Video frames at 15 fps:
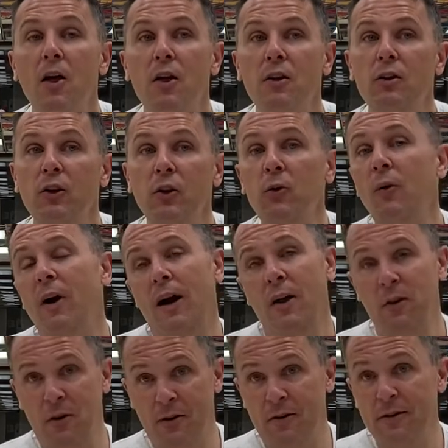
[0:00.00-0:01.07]
New
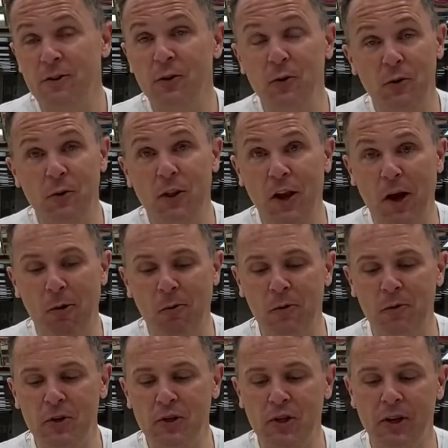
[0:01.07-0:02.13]
other to the art room
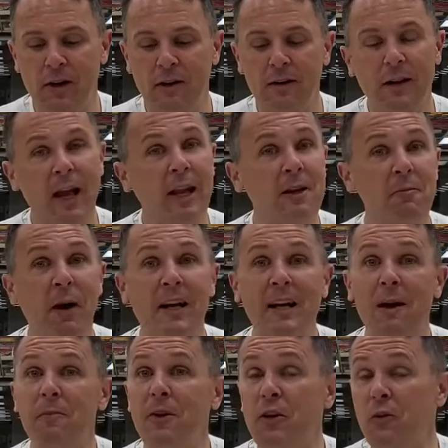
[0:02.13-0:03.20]
this year, and it might not
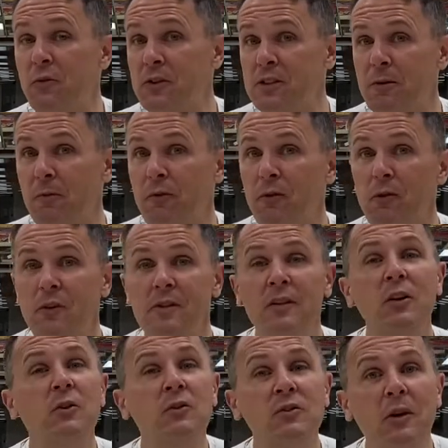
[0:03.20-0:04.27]
be new for some of you because I
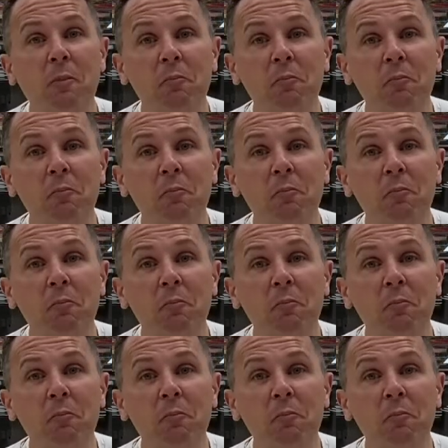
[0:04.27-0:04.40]
know some